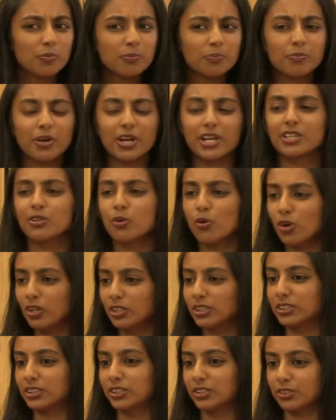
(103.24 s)
But in
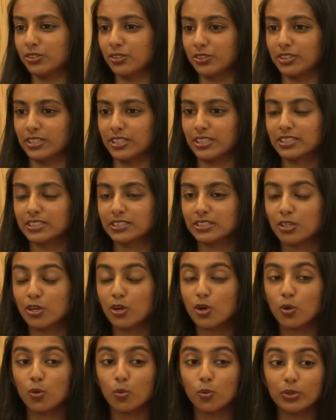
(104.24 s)
order to do this,
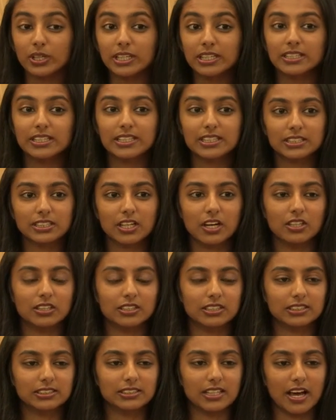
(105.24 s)
we need to
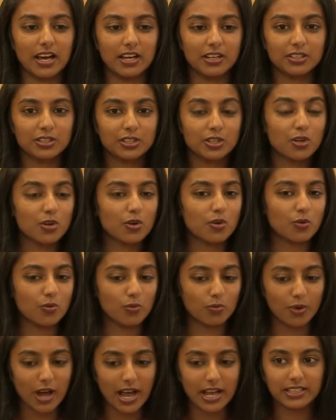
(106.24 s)
understand,
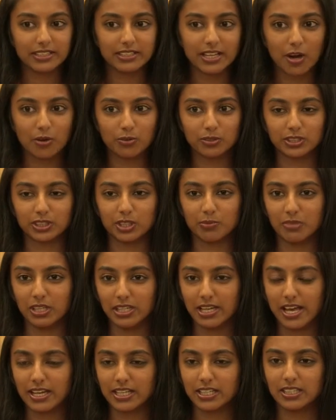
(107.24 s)
right down to the
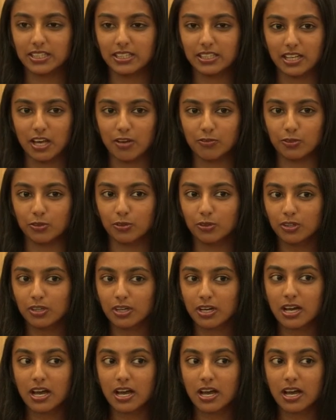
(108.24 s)
molecular level,